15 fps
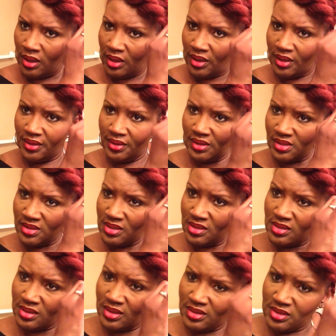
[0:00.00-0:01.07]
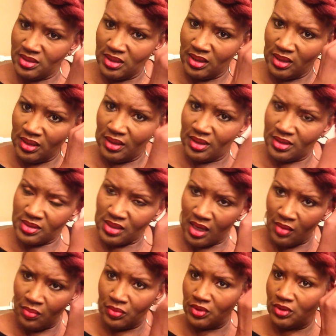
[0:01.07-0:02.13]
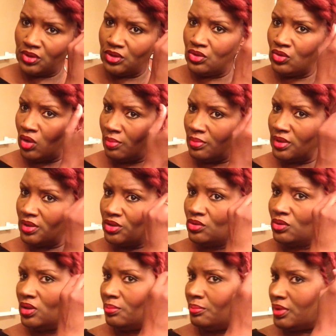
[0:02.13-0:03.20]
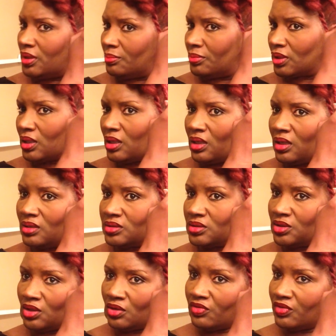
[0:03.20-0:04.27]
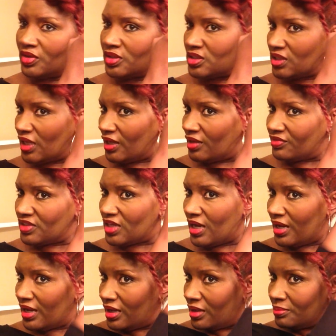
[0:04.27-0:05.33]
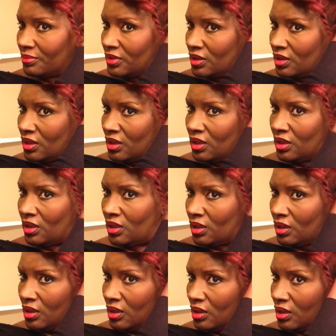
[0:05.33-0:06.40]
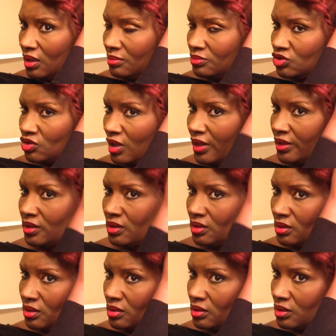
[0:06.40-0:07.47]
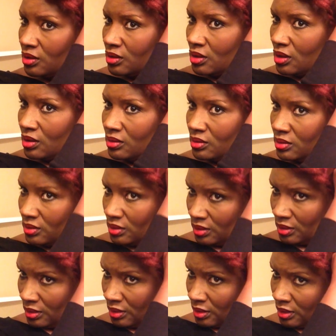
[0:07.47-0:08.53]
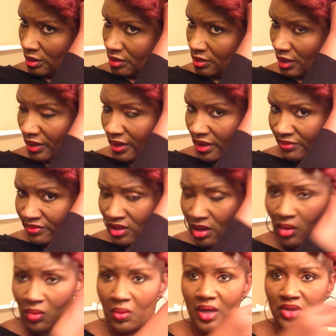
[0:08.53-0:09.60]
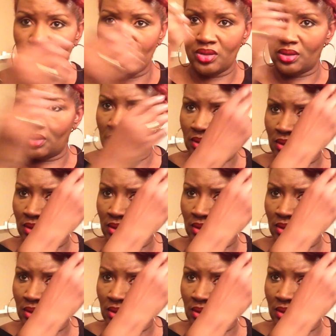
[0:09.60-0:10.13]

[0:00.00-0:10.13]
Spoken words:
And this isn't as neat as I would normally do it, but because, you know, for the sake of time, I'm trying to, you know, not have y'all watching a